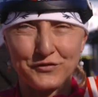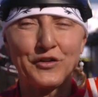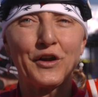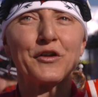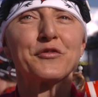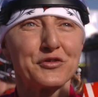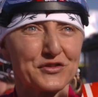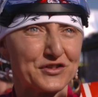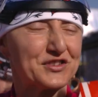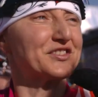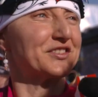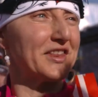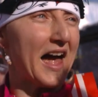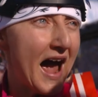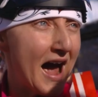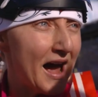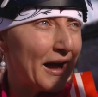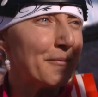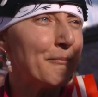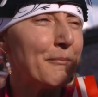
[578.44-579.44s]
fifth
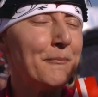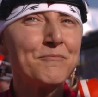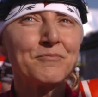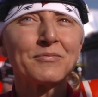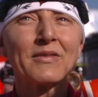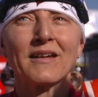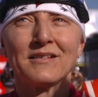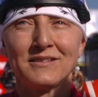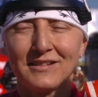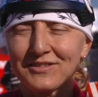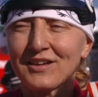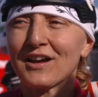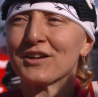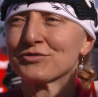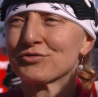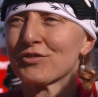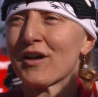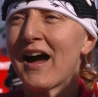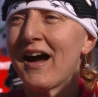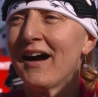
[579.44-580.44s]
time that I
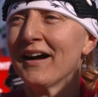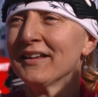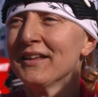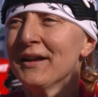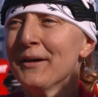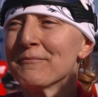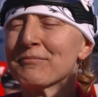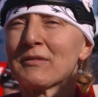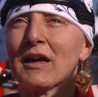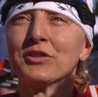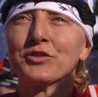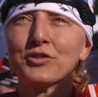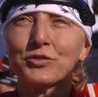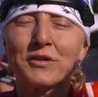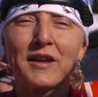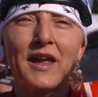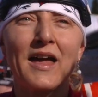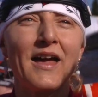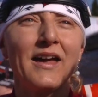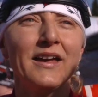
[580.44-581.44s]
tried, and
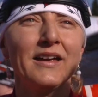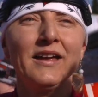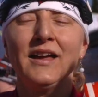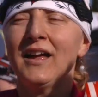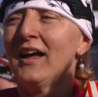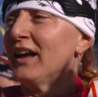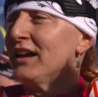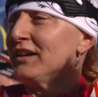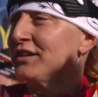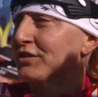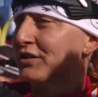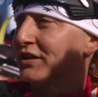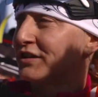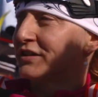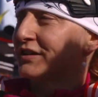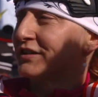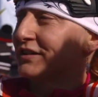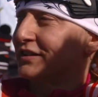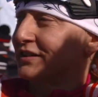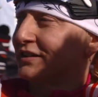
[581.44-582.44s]
today the
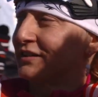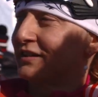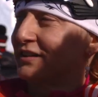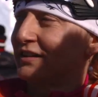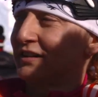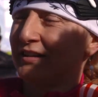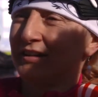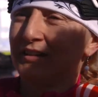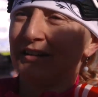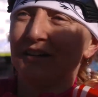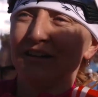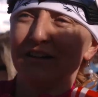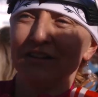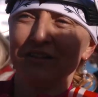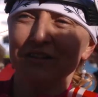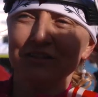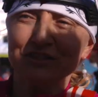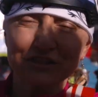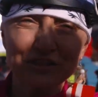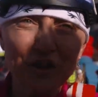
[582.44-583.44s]
the, uh,
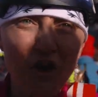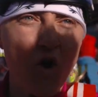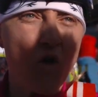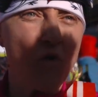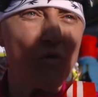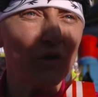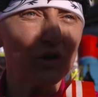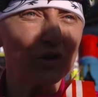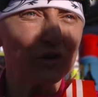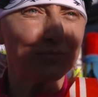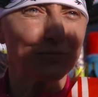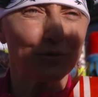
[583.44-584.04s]
the snow was